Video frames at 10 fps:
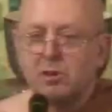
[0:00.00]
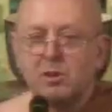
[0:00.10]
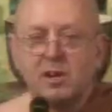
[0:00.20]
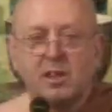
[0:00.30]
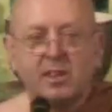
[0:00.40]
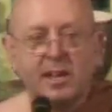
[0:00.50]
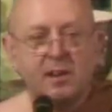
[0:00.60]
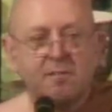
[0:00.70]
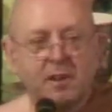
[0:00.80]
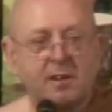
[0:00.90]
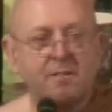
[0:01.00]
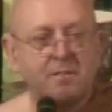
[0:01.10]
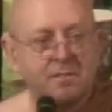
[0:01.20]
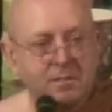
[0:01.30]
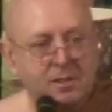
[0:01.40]
and at the end of life,
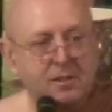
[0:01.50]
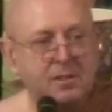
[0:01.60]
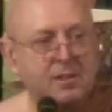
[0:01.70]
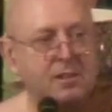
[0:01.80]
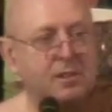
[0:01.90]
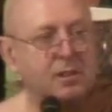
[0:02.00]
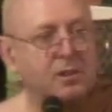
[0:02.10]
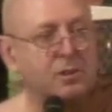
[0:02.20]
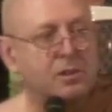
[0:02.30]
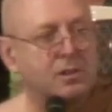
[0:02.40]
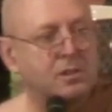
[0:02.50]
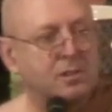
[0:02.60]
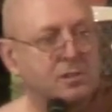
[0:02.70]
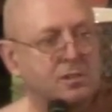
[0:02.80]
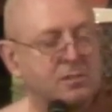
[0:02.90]
look,
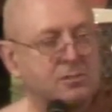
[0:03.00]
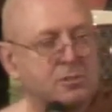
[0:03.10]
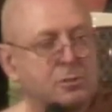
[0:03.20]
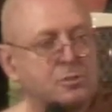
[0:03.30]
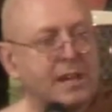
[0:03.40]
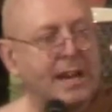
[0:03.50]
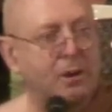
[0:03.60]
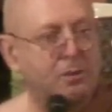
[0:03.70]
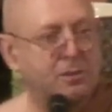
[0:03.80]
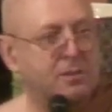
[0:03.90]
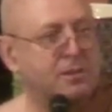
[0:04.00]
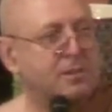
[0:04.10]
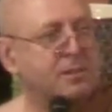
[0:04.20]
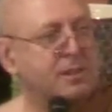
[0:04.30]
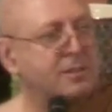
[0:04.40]
school's out.
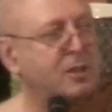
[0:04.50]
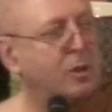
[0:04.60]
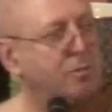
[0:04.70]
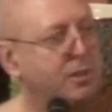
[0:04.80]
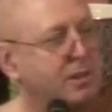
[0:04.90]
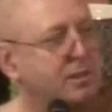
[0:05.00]
It's over.